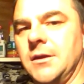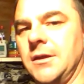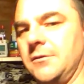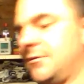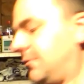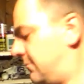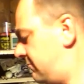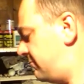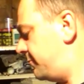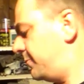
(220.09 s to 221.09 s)
it's
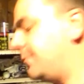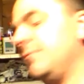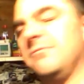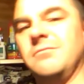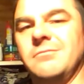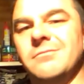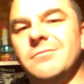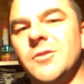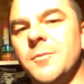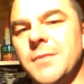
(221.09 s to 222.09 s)

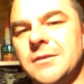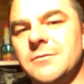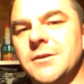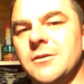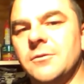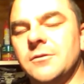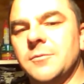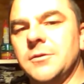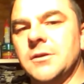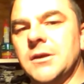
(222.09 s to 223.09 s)
not massively
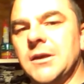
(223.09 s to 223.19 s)
noticeable.